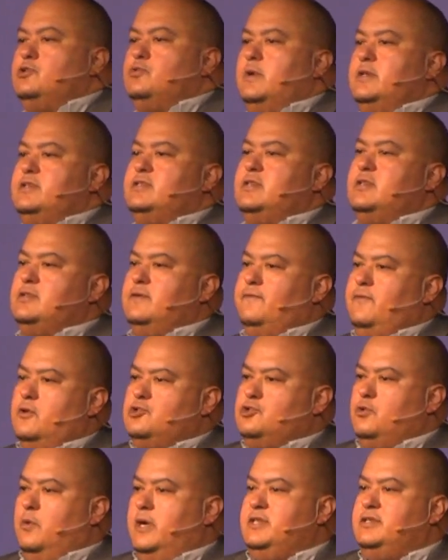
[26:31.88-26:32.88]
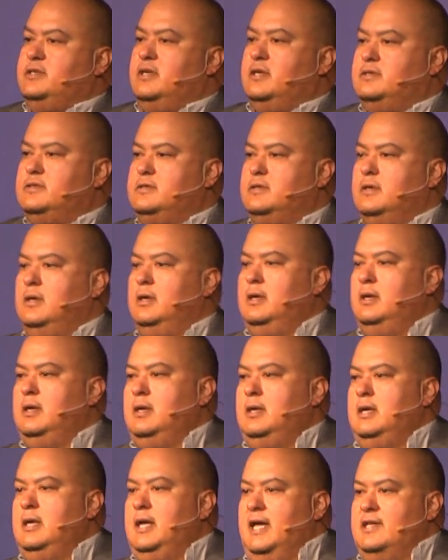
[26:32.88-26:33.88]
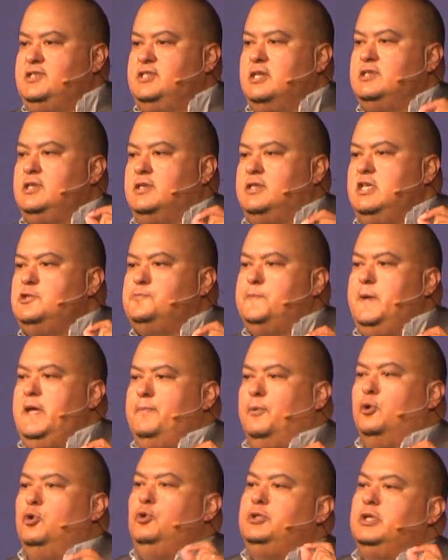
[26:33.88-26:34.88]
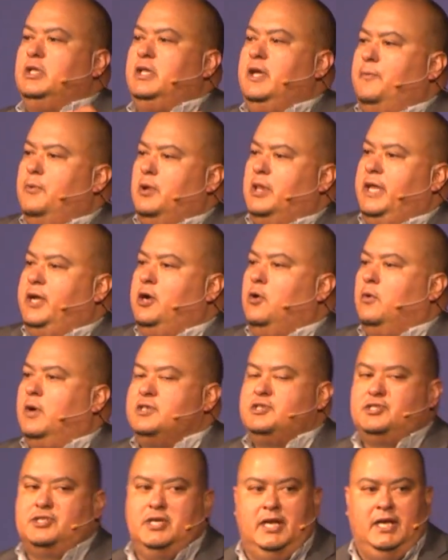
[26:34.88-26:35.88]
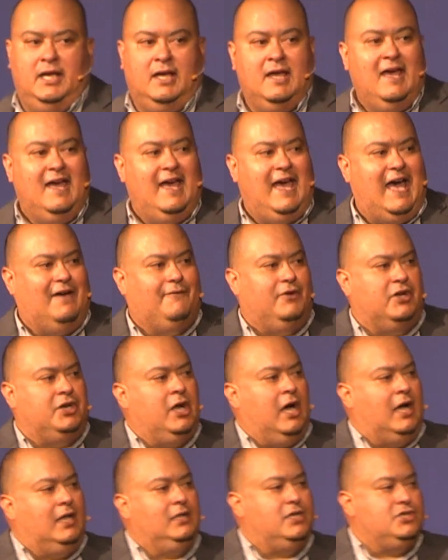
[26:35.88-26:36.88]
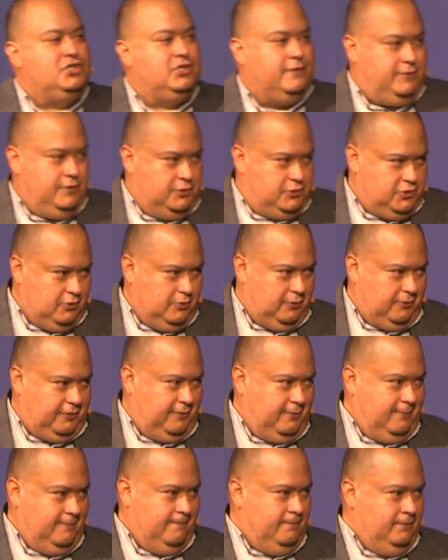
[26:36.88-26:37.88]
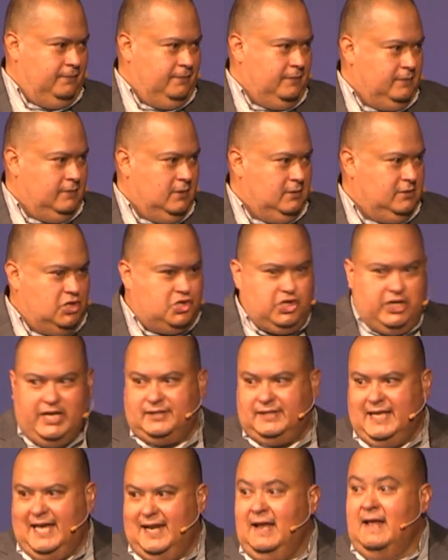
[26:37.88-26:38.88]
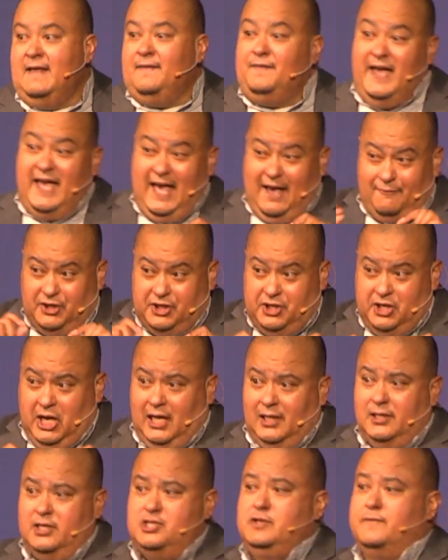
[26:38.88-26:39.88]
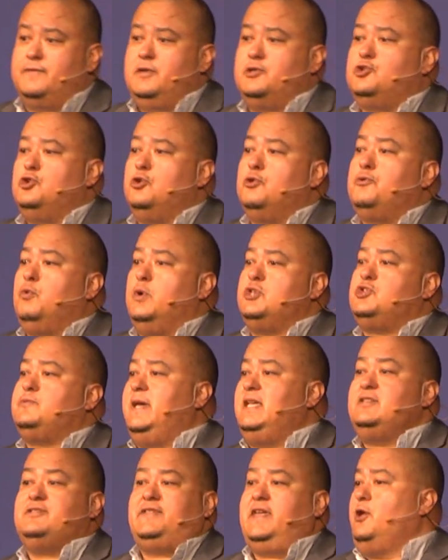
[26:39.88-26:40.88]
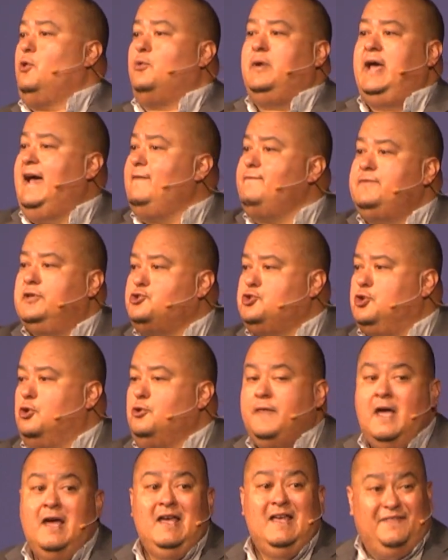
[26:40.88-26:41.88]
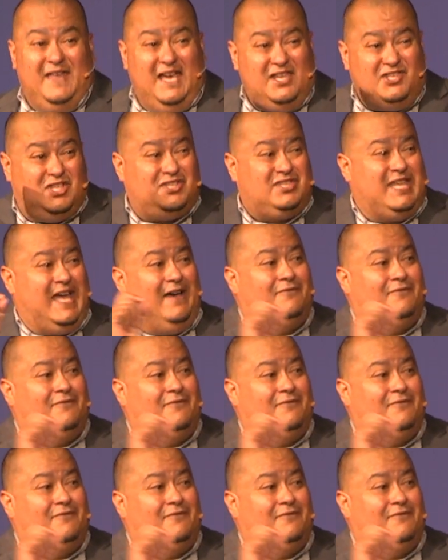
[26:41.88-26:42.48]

what it says in verse 26? It says that these people who deliberately go on sinning have a knowledge of the truth. Did you get that? They have a knowledge of the truth, which means they don't have the truth. They just have